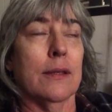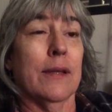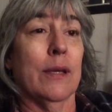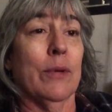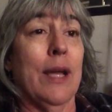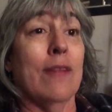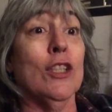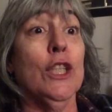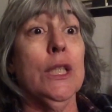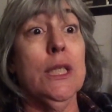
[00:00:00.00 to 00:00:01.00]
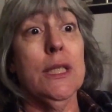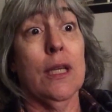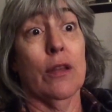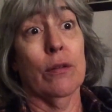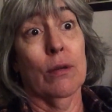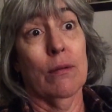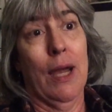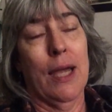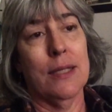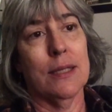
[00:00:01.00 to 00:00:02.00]
that it would have a good sell through
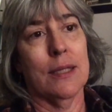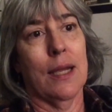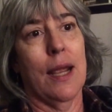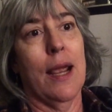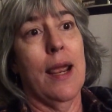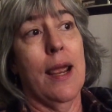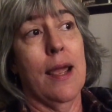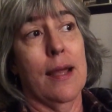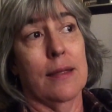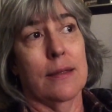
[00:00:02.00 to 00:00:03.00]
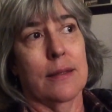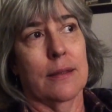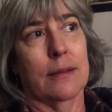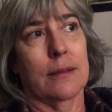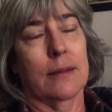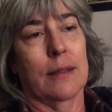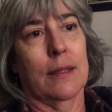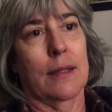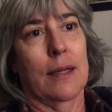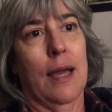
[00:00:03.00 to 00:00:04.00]
rate and
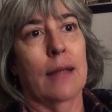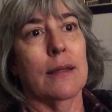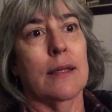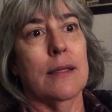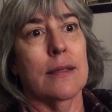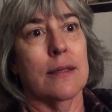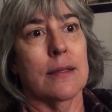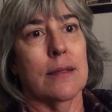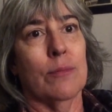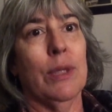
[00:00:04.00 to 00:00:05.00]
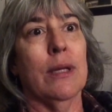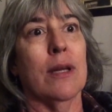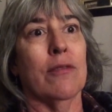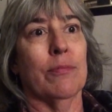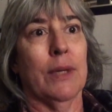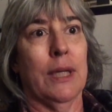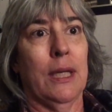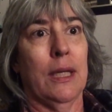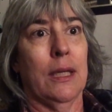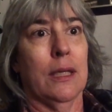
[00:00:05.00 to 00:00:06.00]
at least be enough
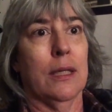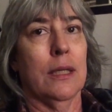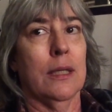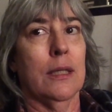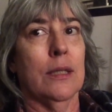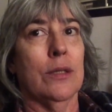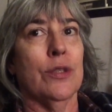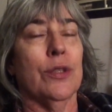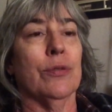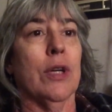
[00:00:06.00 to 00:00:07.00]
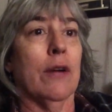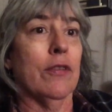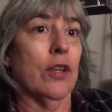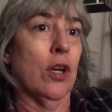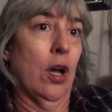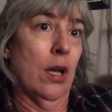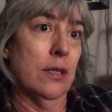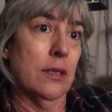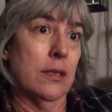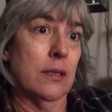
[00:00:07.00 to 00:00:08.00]
money to cover the
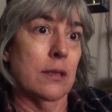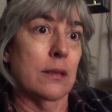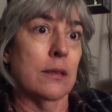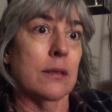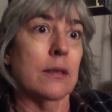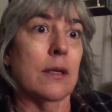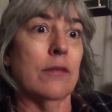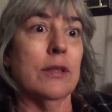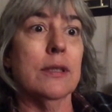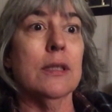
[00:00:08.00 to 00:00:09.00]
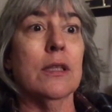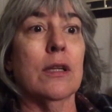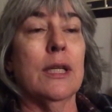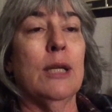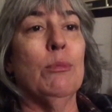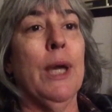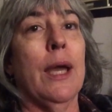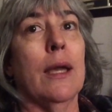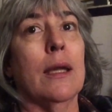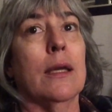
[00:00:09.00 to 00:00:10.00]
costs of listing on
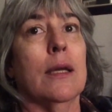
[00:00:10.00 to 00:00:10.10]
eBay